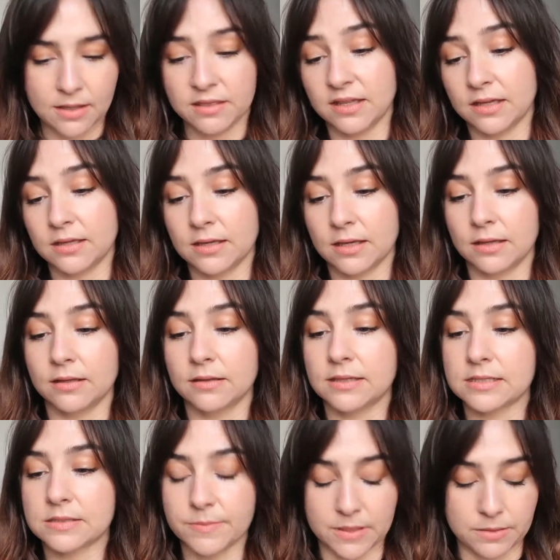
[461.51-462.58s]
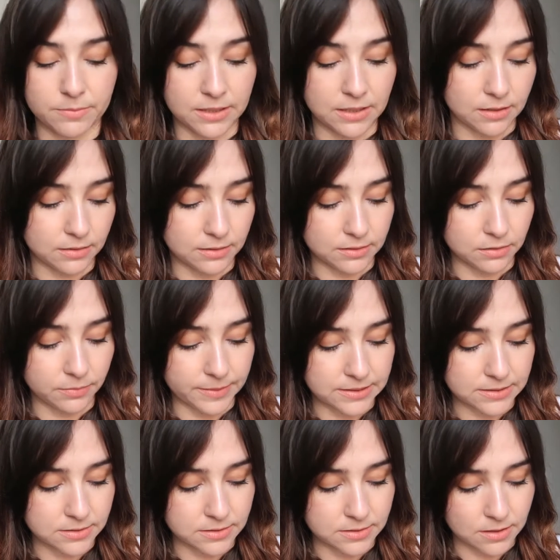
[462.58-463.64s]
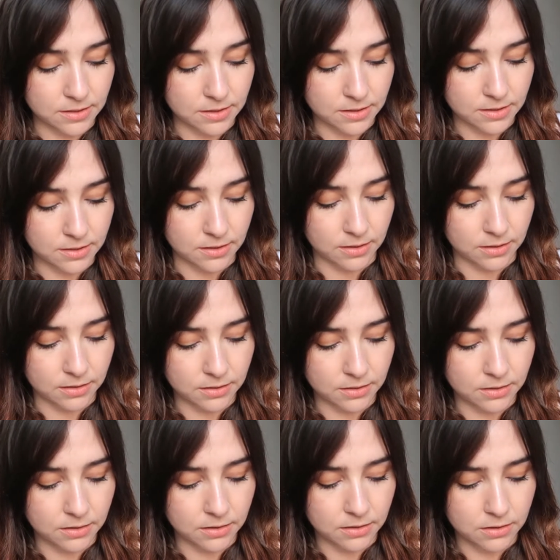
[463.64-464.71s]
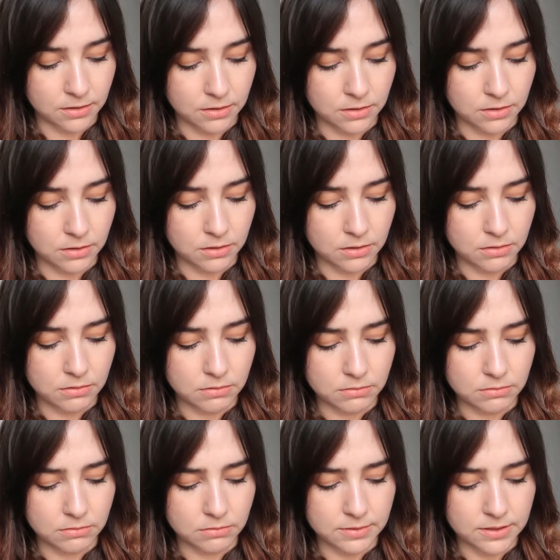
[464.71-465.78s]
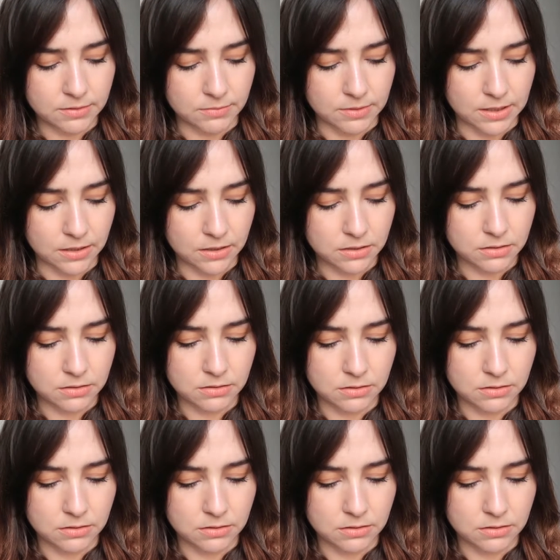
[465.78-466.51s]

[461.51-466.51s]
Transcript: thinking this might be a little bit darker. Oh, wait a minute.